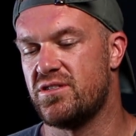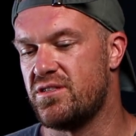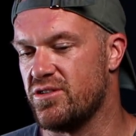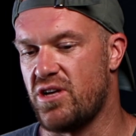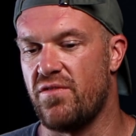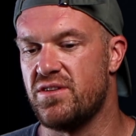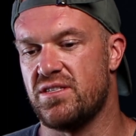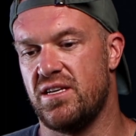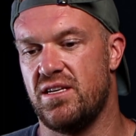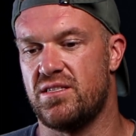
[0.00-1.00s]
there's
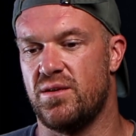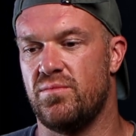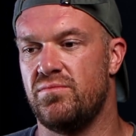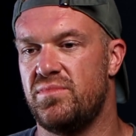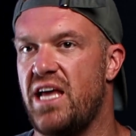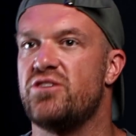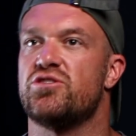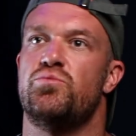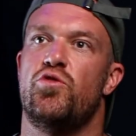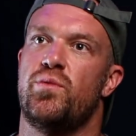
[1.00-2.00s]
obviously some
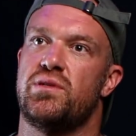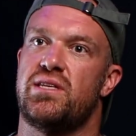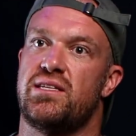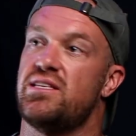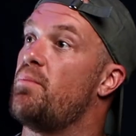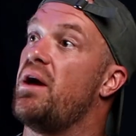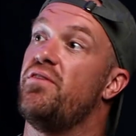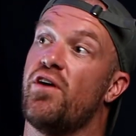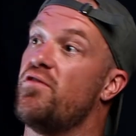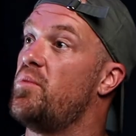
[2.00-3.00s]
dangerous movements that's not made
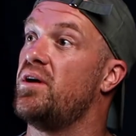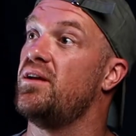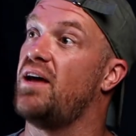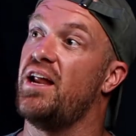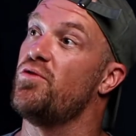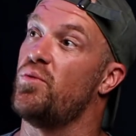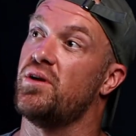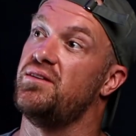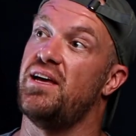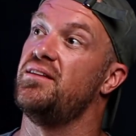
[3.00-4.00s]
for everybody. Not everyone
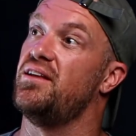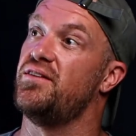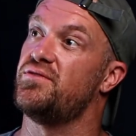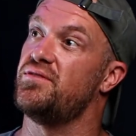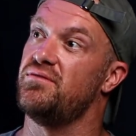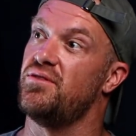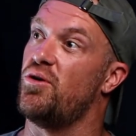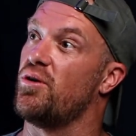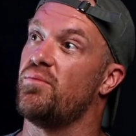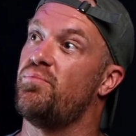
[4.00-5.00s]
can deadlift
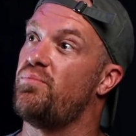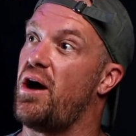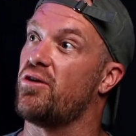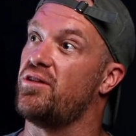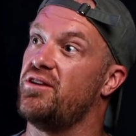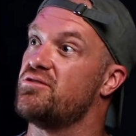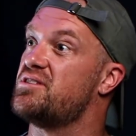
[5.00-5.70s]
or power clean or